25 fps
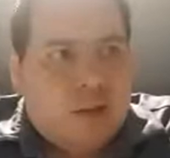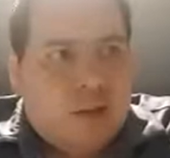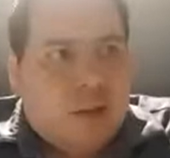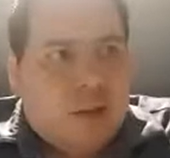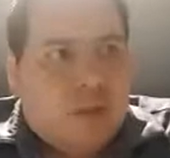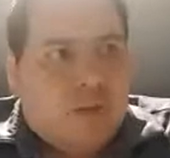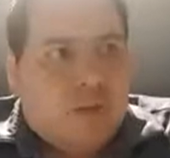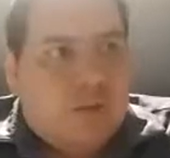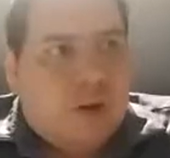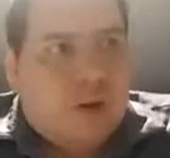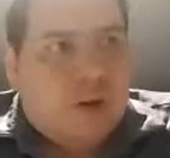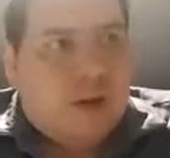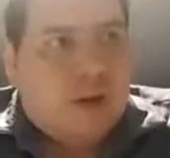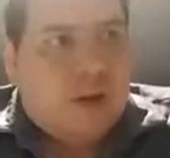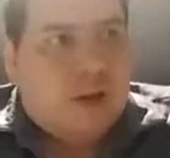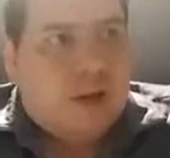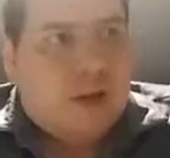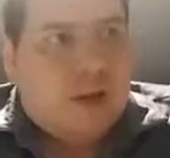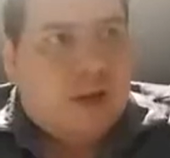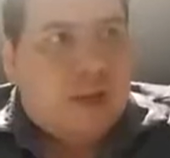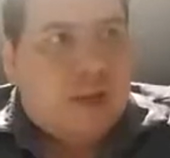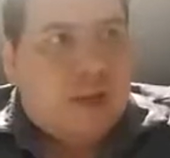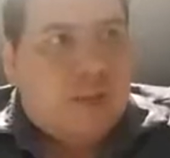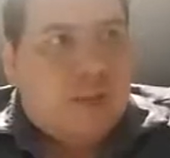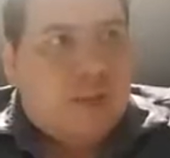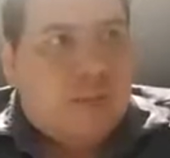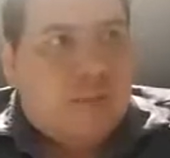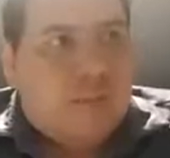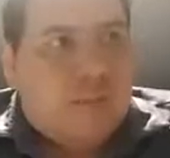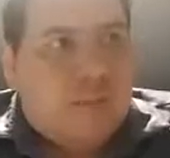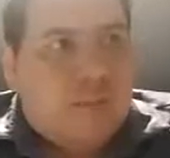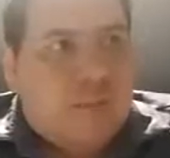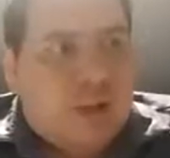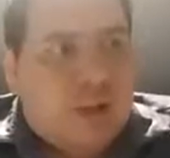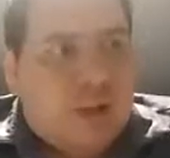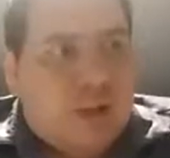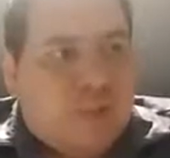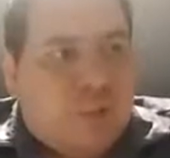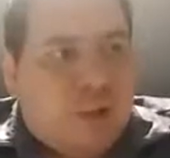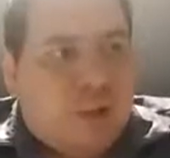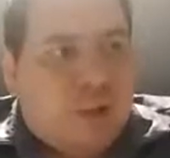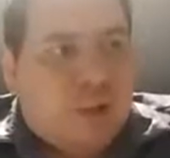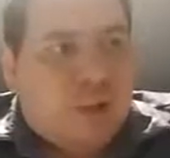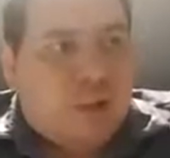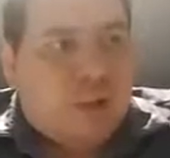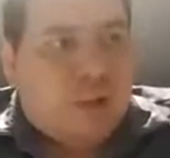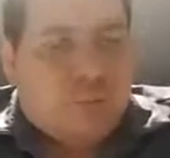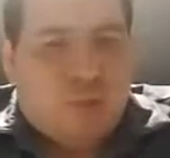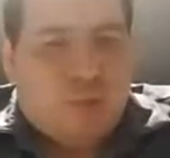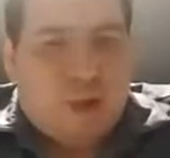They've got the big
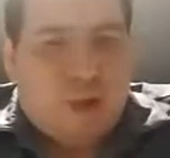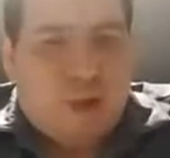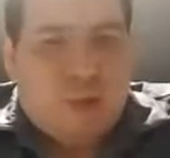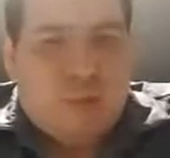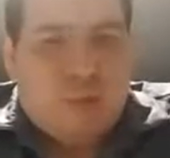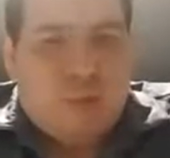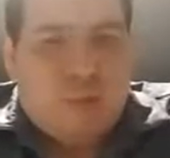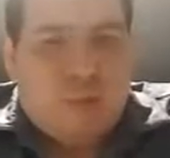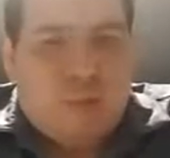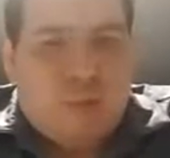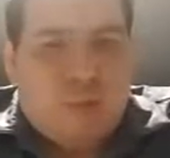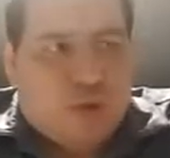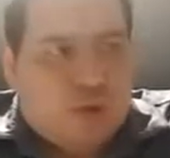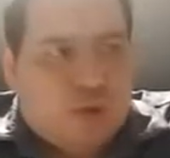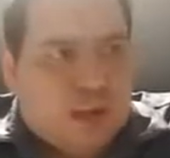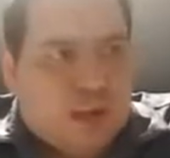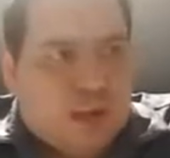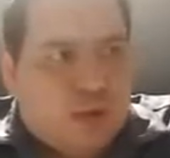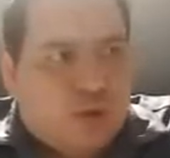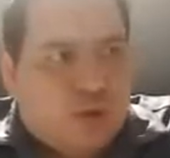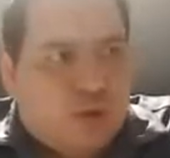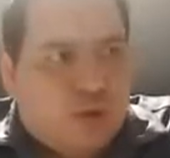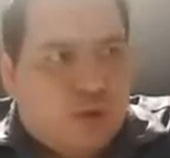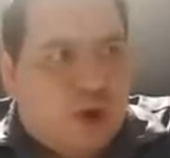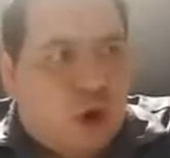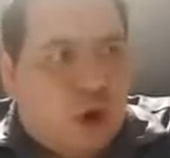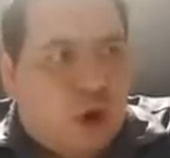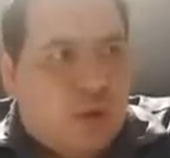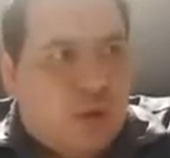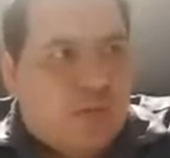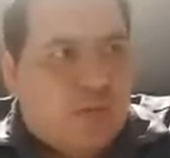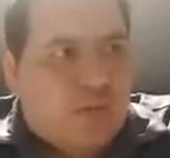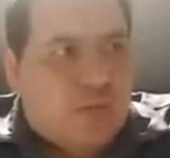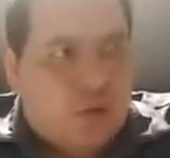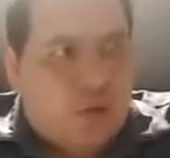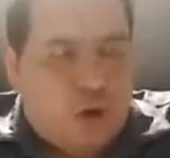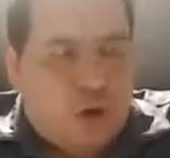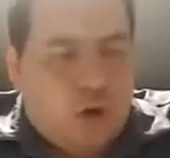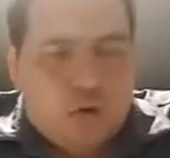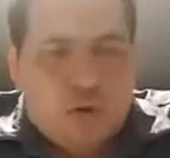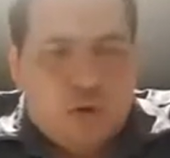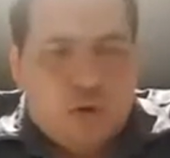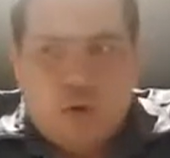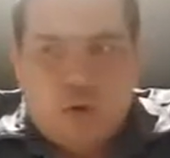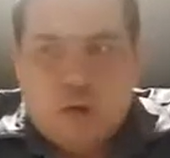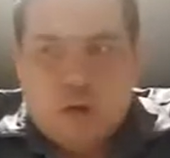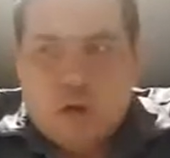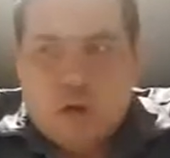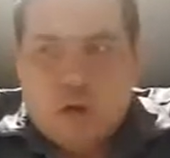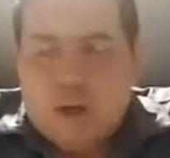players playing well. Montella's scoring.
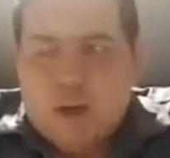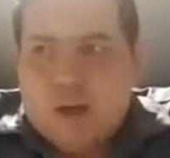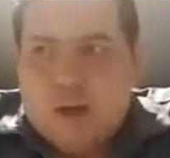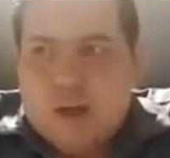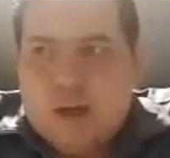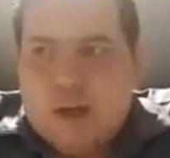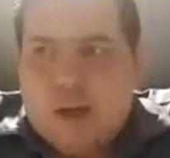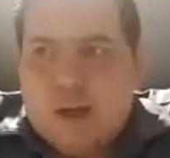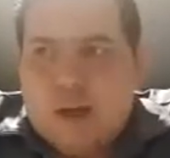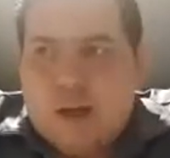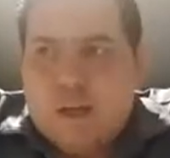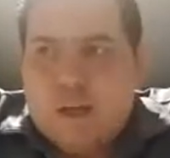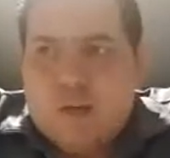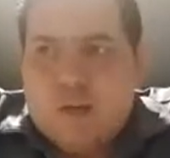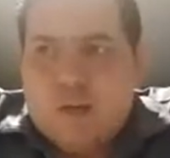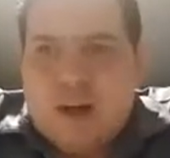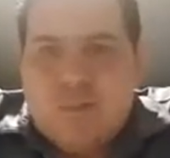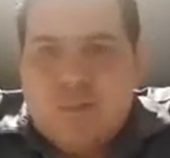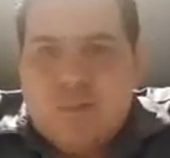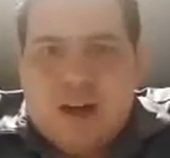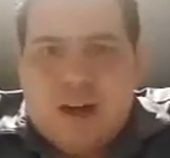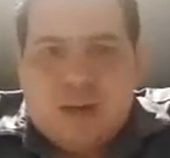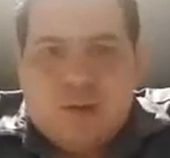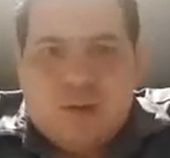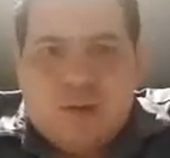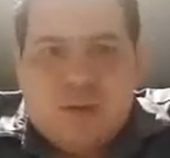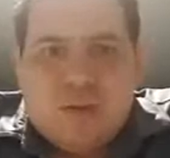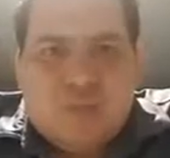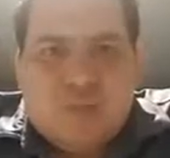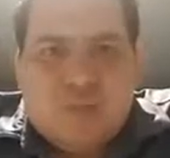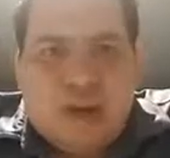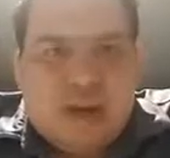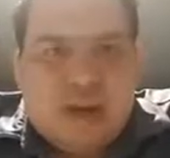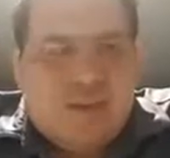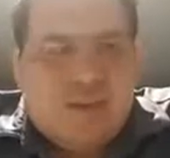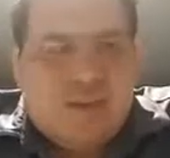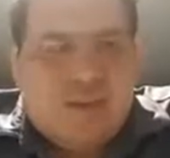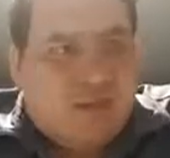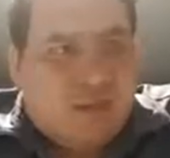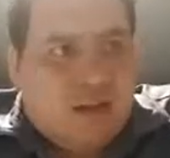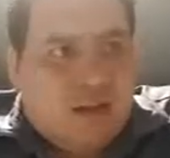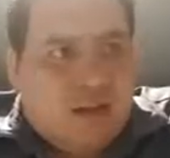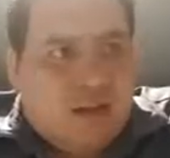Veron's getting back to his best.